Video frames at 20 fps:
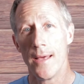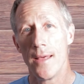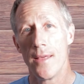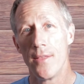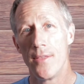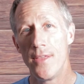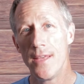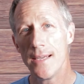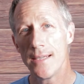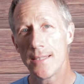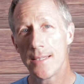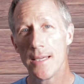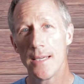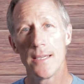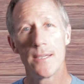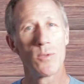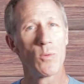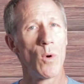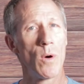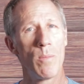This
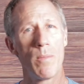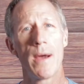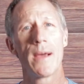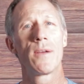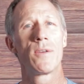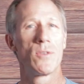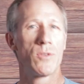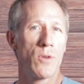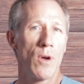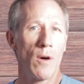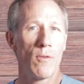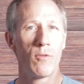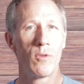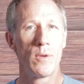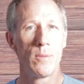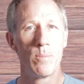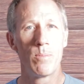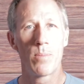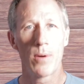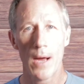is what Microsoft
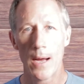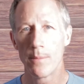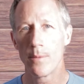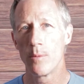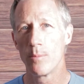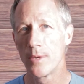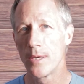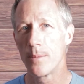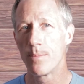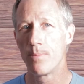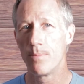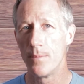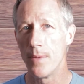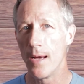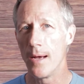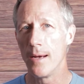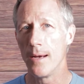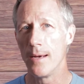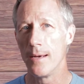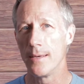would probably
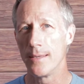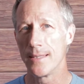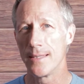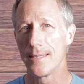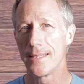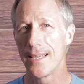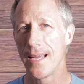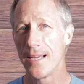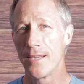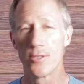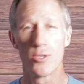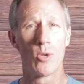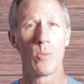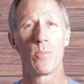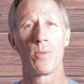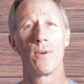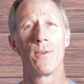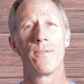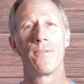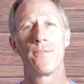uh, say is their
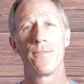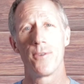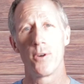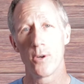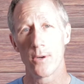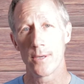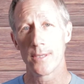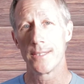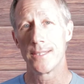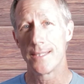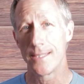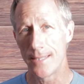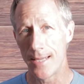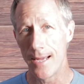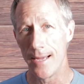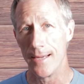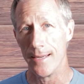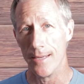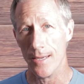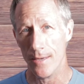preferred
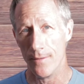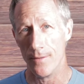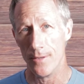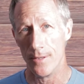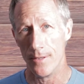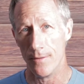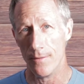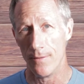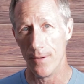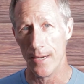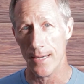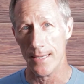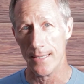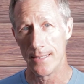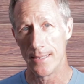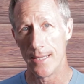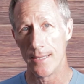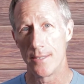state of a device.